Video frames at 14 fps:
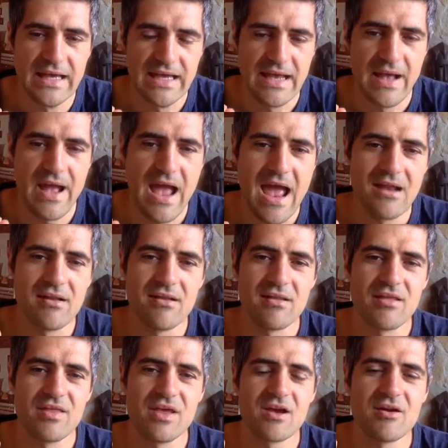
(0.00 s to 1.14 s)
And
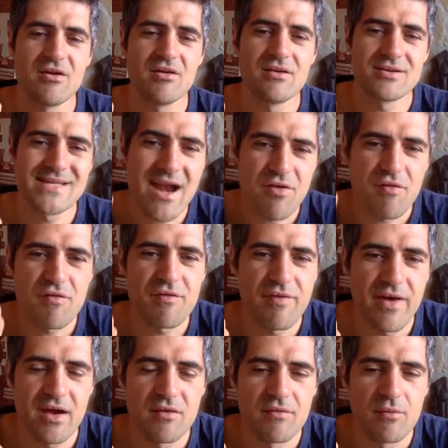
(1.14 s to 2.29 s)
they're
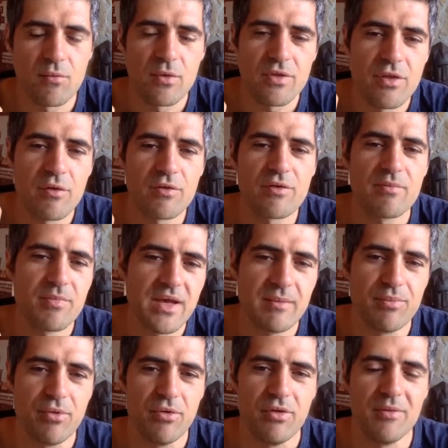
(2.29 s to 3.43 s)
terrified with those
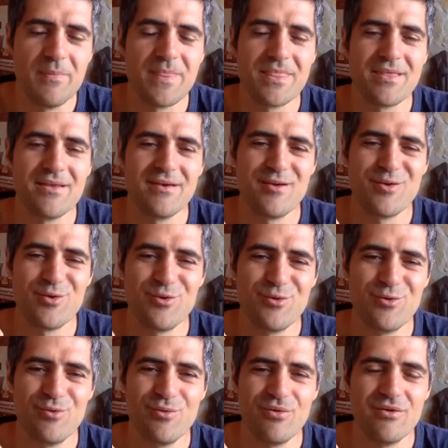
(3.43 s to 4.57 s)
people who